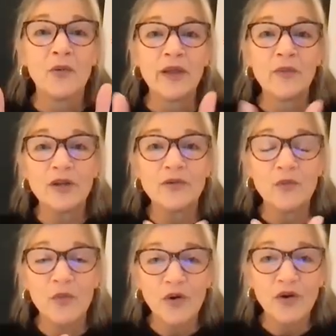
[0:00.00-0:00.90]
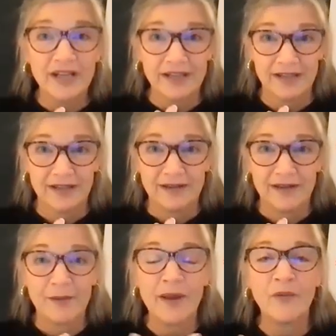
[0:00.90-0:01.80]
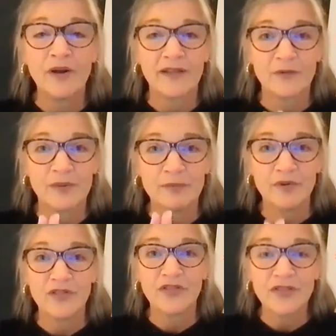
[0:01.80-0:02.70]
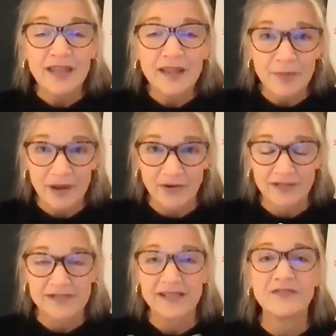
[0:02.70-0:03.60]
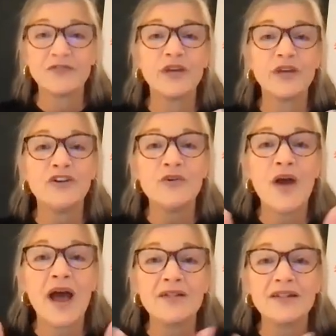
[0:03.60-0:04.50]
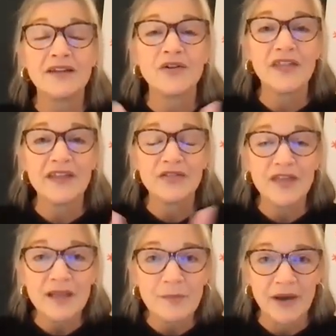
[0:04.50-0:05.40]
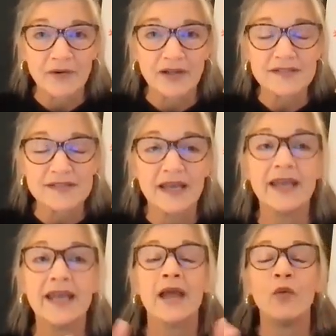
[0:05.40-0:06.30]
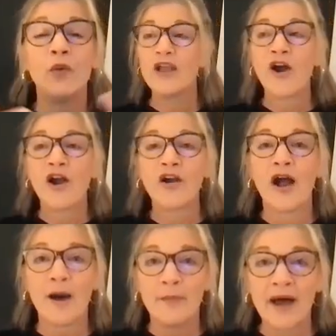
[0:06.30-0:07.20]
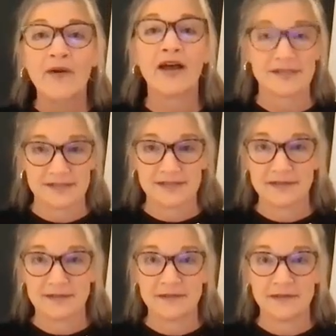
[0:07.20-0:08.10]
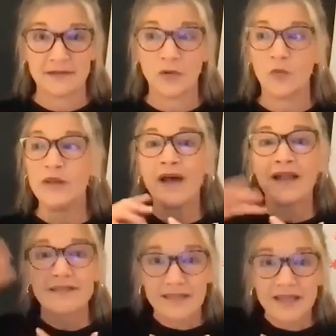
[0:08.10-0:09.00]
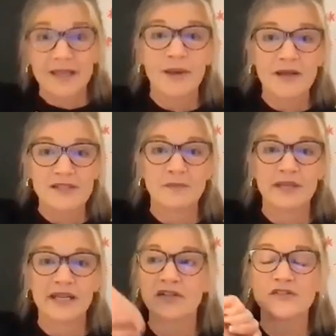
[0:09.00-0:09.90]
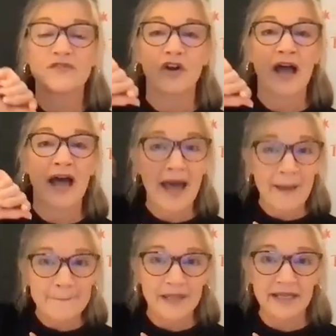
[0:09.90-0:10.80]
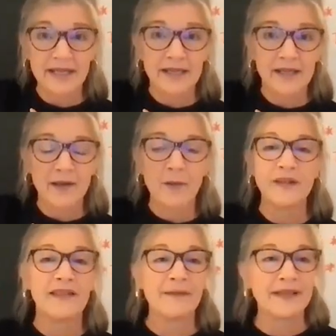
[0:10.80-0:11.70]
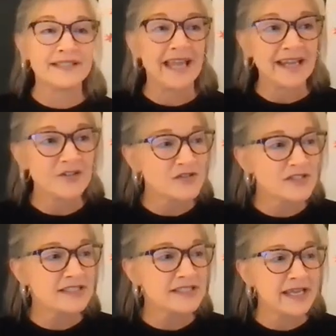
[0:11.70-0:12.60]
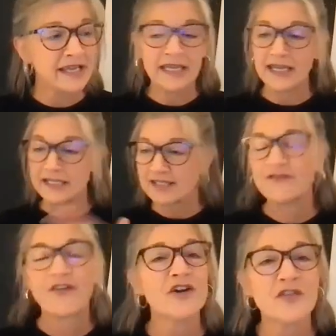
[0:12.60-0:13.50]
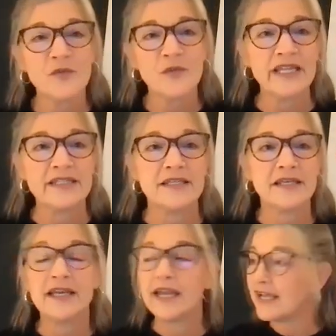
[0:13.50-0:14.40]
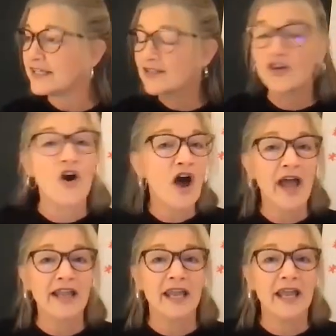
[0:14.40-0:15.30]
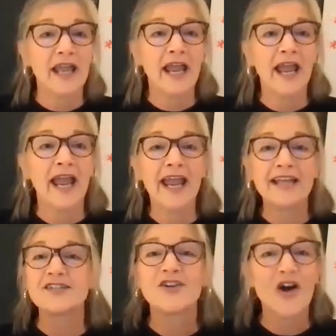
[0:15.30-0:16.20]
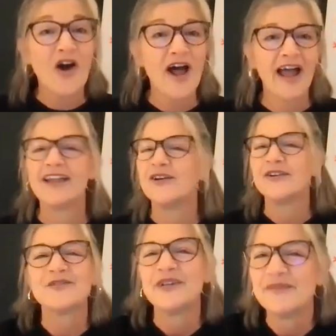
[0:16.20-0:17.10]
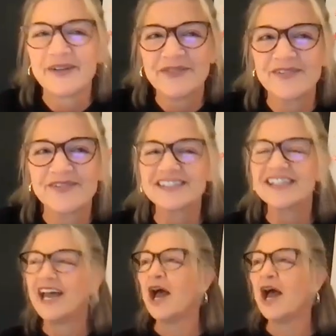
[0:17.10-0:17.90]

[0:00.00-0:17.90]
We wouldn't worry about what other people think about us if we knew how little they think about us. We are about us. We might think about somebody else for a hot minute, but like my dad used to say, it's a fart in the wind. It's gone. It's gone. I know it's one of my favorites.